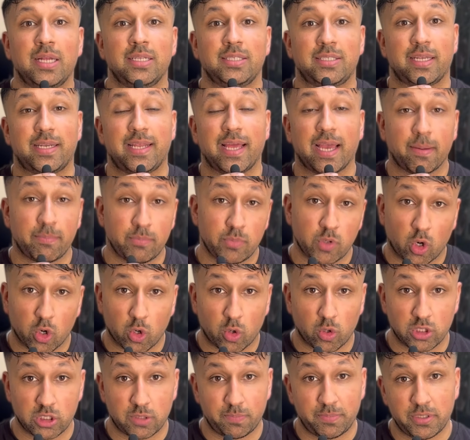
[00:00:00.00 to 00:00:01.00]
Today I'm not
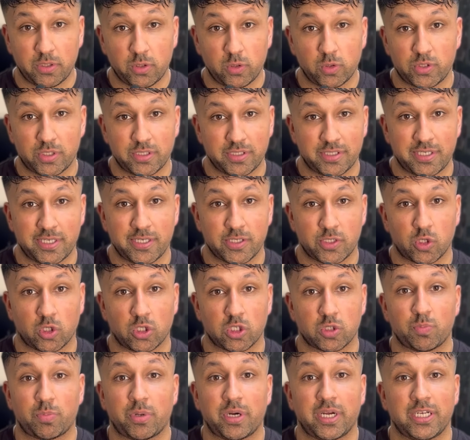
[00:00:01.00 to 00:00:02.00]
going to be using sea salt
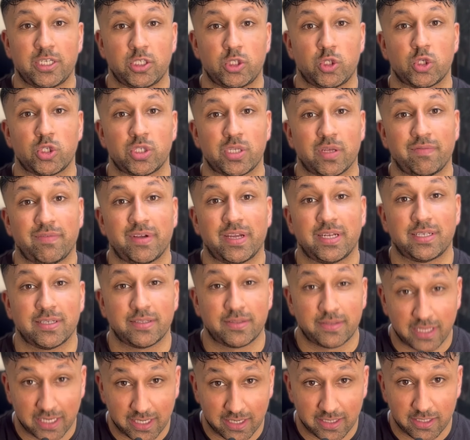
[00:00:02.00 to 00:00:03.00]
spray, it's just a Aveda
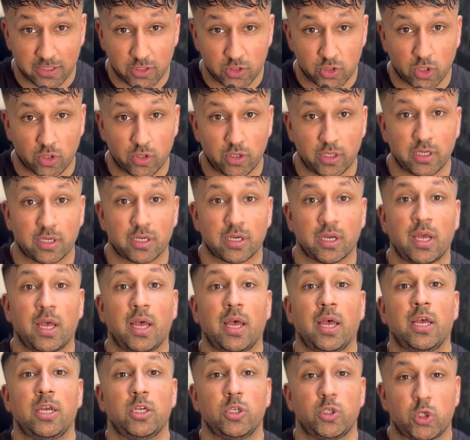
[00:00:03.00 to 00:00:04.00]
thickening tonic,
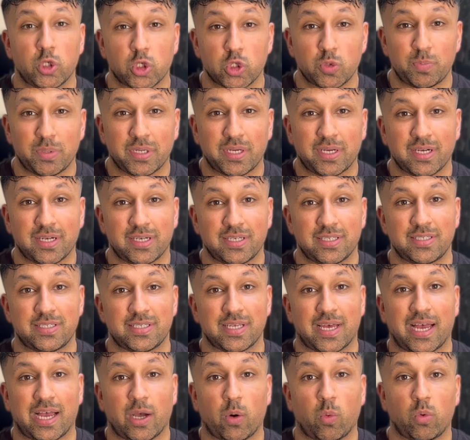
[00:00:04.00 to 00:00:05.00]
just because
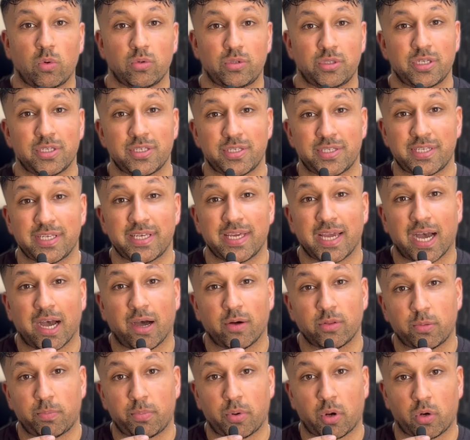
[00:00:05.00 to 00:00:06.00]
I want to see how
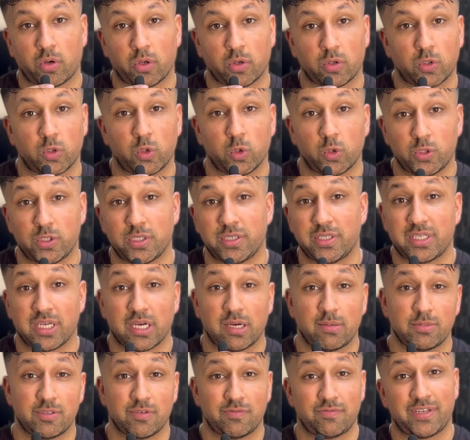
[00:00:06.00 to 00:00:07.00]
the product does in
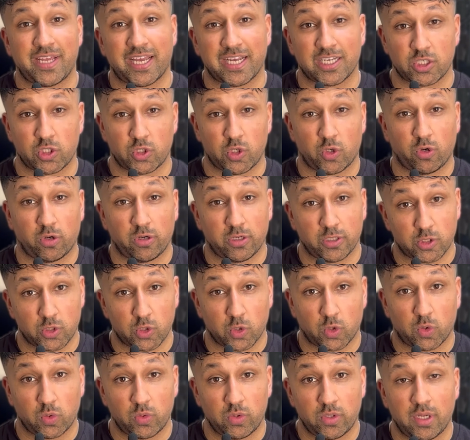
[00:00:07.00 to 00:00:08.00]
terms of texture on its
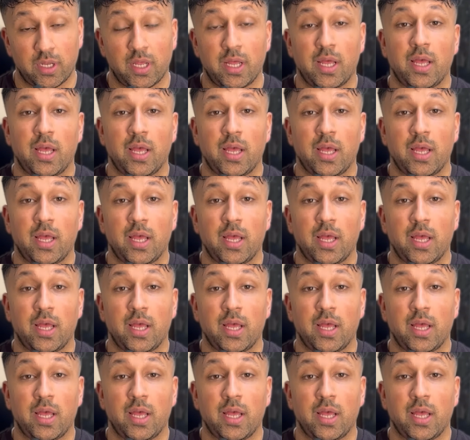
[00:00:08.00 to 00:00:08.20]
own,